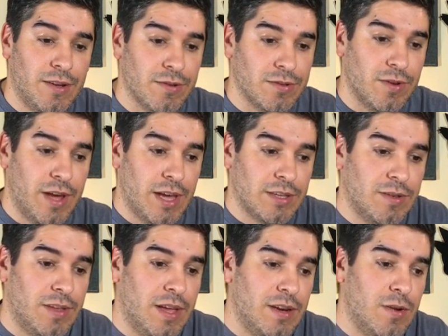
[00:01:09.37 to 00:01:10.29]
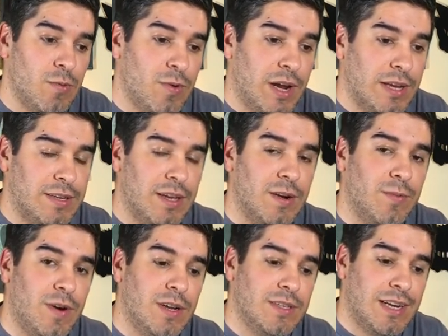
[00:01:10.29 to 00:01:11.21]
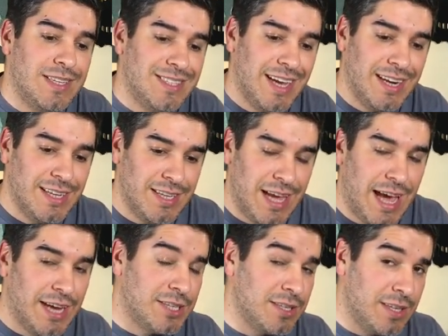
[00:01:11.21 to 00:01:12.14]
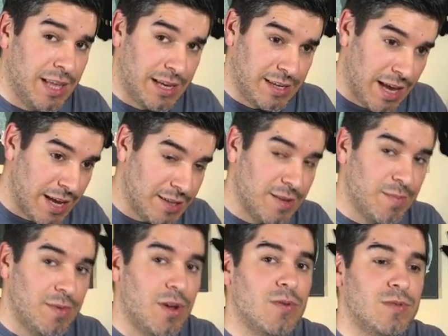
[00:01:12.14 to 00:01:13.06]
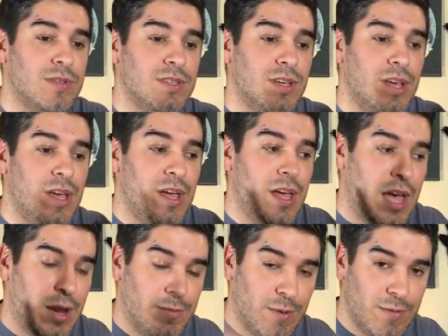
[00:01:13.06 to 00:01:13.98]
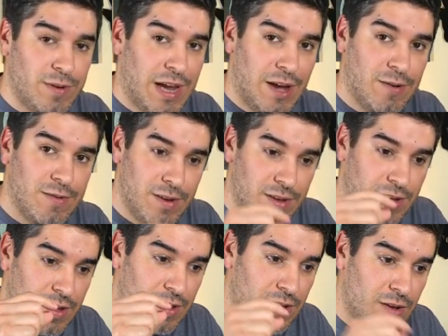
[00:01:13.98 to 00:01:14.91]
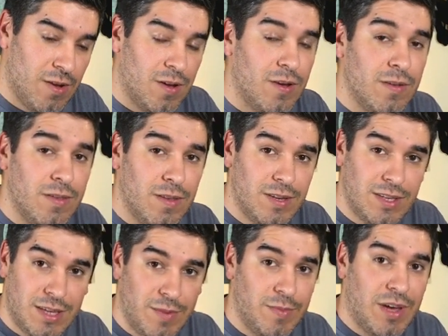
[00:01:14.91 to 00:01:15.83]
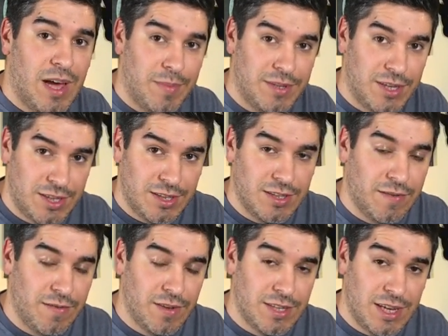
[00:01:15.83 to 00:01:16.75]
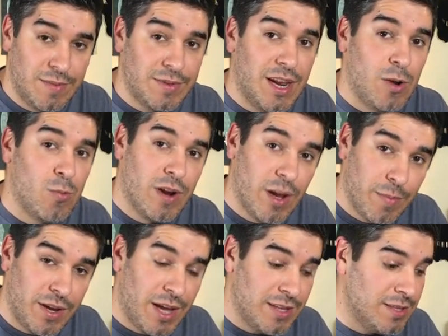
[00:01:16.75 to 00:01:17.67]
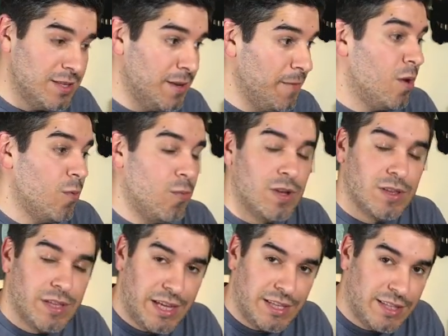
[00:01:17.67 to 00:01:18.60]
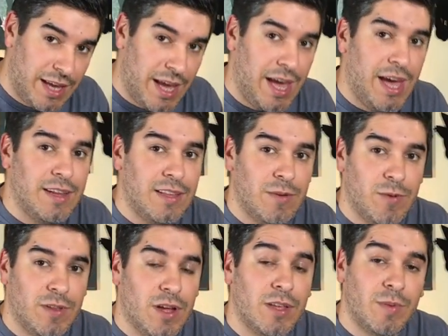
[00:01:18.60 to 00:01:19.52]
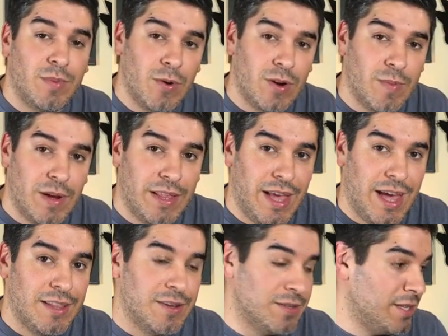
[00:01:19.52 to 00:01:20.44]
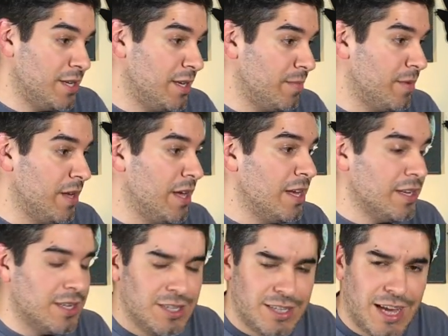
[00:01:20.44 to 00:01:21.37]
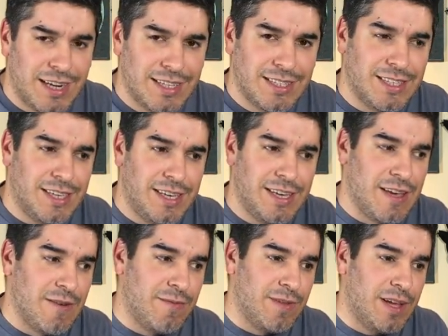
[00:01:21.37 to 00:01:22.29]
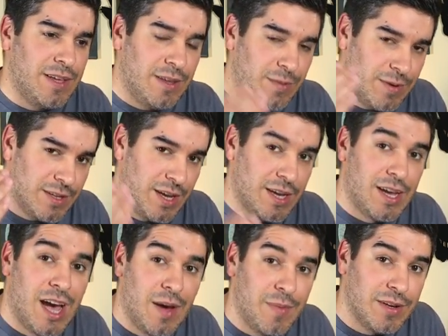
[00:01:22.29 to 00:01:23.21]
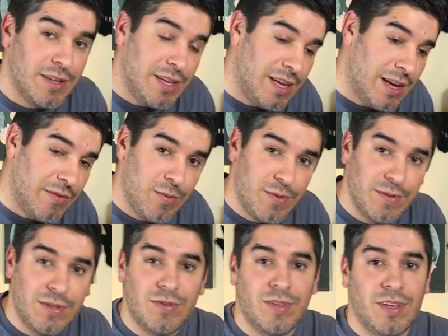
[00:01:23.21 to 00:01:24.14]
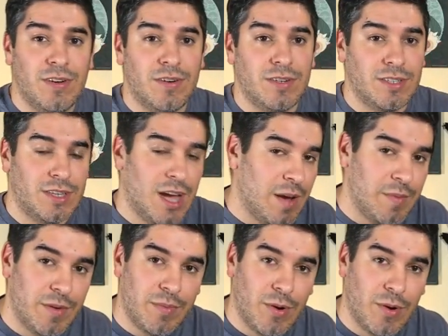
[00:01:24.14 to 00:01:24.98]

used. Okay, so then what I did was I decided to actually like take some notes. I wrote down all the team compositions of the teams that I went up against, what leads they had, and then what other Pokemon they had on their team, to just kind of see if like there was like a common lead everyone was using, or just common